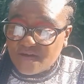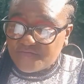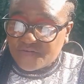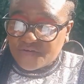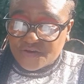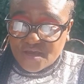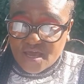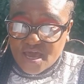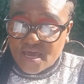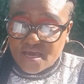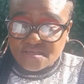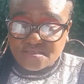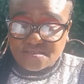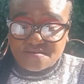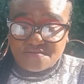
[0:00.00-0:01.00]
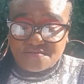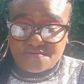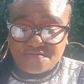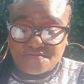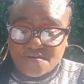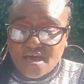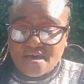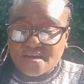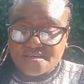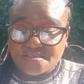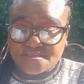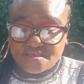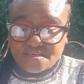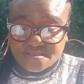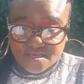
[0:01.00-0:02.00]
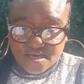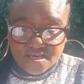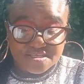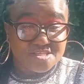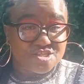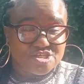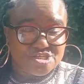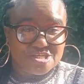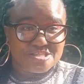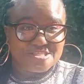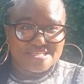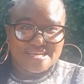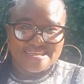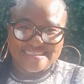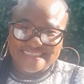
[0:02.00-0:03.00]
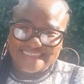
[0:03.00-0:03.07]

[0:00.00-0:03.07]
raised very decent children.